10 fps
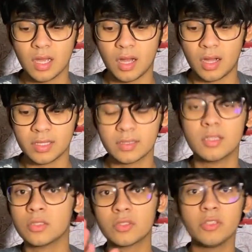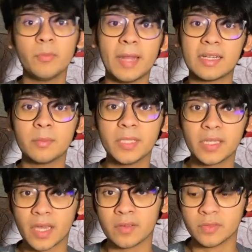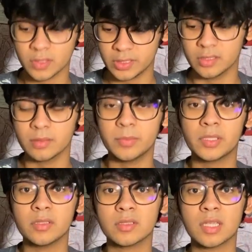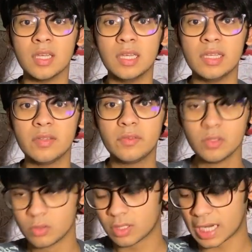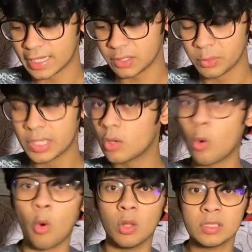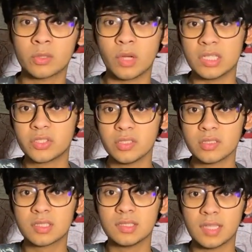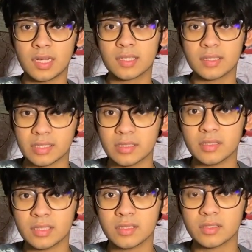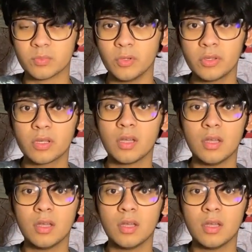And so you better be careful here, because if you try doing all the questions that are here in this book,